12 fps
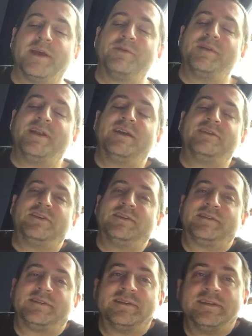I would not
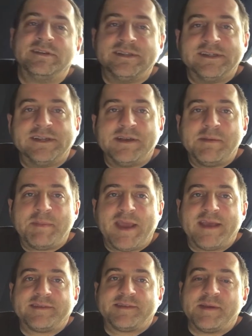just
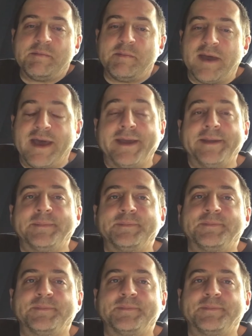pass them by.